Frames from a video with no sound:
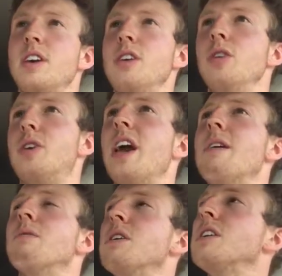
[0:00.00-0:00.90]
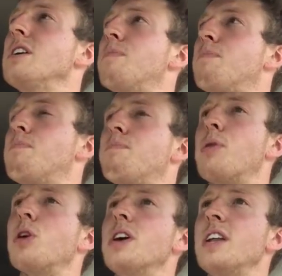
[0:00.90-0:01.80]
You can't really
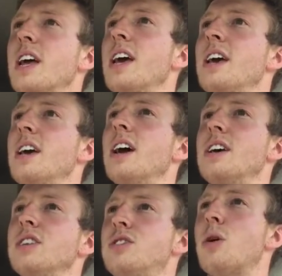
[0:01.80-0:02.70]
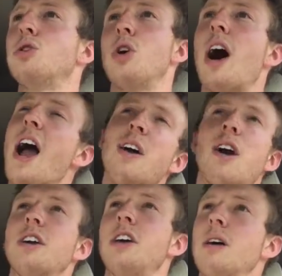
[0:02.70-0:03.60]
put a social
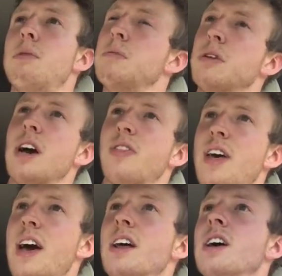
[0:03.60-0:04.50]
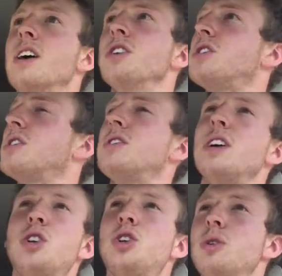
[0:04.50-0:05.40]
hierarchy on people like that. Just because
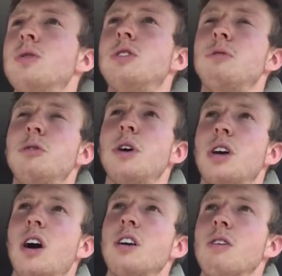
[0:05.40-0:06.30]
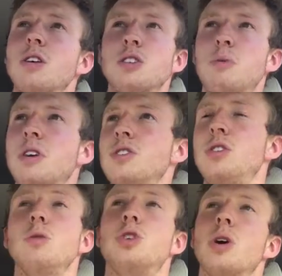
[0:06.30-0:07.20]
they choose to be doing concrete, or just because
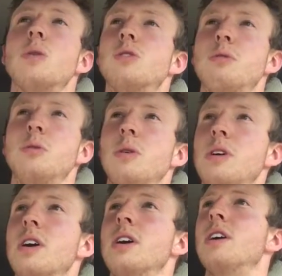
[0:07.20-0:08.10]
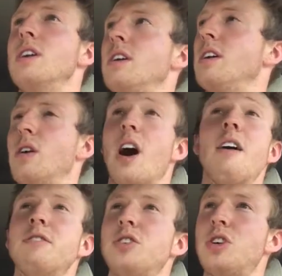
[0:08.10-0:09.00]
you chose to be doing, you know, an
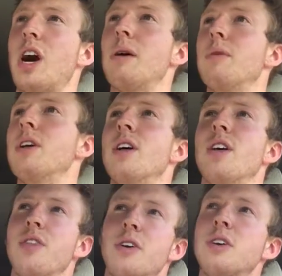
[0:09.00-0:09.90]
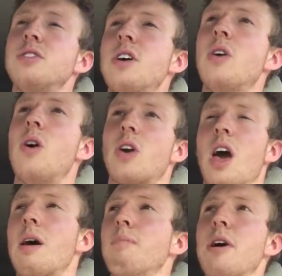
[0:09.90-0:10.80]
office job, there is no,
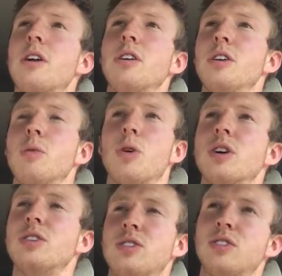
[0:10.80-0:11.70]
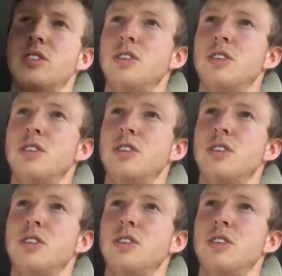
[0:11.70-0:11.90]
okay, I'm better, you're worse,